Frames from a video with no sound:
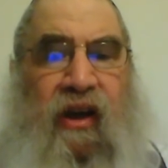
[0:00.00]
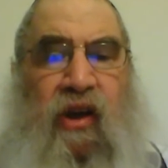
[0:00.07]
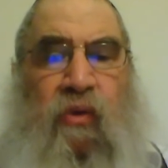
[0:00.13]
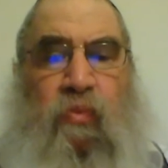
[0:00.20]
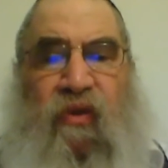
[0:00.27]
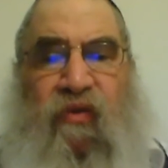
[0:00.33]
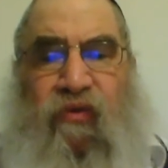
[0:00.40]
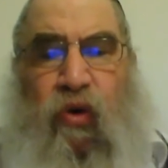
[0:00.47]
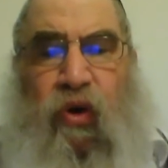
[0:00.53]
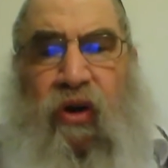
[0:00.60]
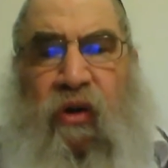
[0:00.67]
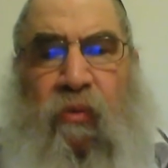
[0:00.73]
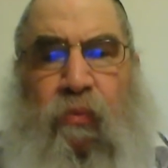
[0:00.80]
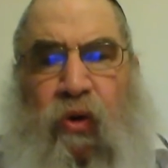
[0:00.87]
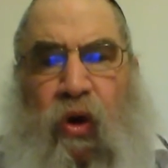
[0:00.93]
before
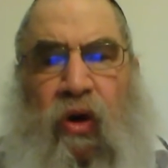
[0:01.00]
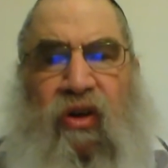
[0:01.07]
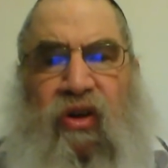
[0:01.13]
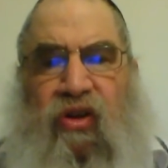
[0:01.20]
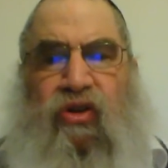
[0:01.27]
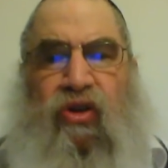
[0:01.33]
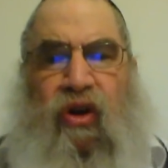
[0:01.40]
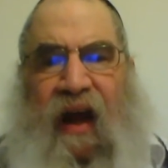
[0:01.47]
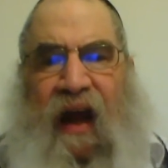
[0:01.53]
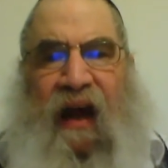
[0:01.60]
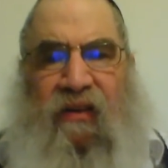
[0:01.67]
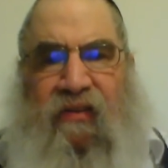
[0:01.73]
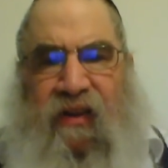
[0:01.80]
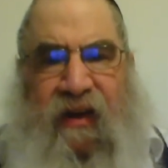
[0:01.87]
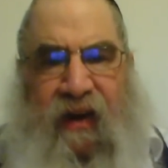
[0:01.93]
you took
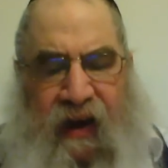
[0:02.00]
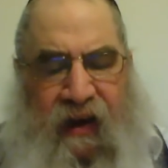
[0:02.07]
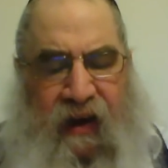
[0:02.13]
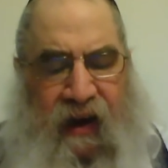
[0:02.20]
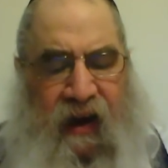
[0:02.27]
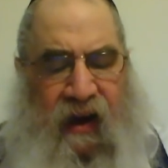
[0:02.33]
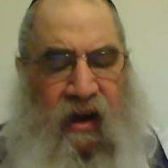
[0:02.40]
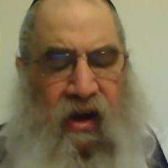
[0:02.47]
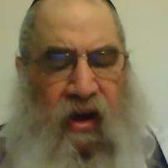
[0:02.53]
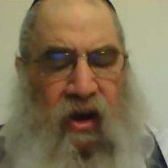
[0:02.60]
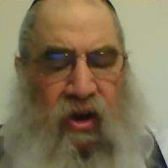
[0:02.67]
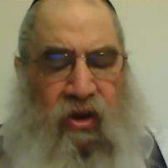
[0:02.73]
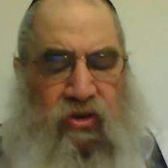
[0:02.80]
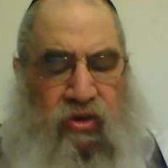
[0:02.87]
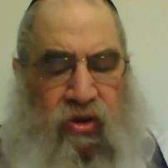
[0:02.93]
out the nega,
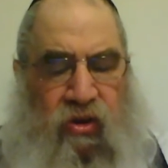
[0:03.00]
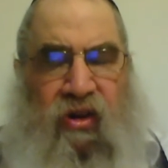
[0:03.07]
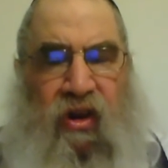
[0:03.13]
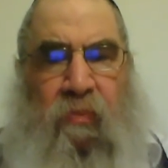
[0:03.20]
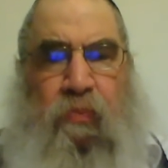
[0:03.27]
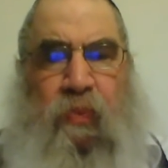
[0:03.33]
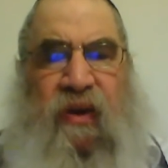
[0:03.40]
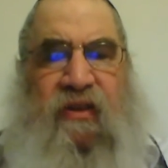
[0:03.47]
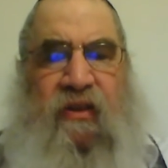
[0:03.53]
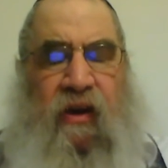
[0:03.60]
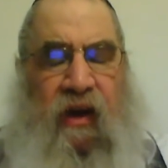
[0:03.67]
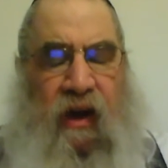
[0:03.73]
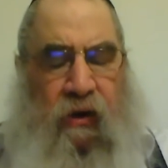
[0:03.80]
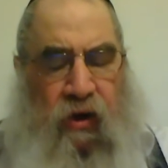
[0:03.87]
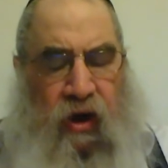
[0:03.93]
so the pisyin
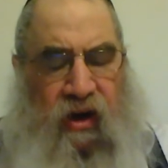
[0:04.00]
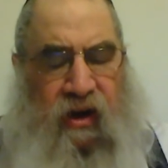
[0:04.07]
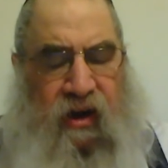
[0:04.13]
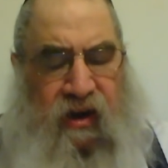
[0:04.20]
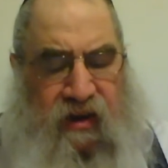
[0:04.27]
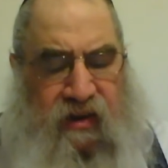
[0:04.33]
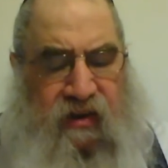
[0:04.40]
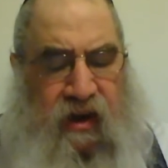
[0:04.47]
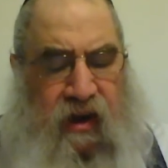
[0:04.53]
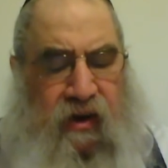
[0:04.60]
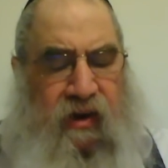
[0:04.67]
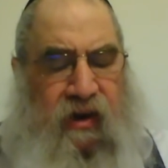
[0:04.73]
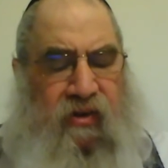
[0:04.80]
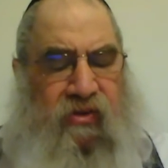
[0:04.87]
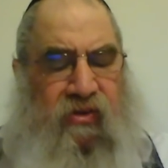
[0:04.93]
harochik is
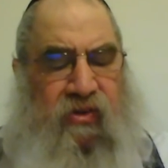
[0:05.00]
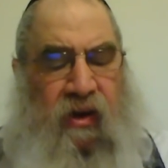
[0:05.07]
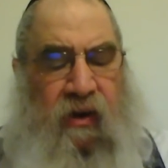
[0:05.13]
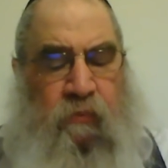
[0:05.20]
kigris.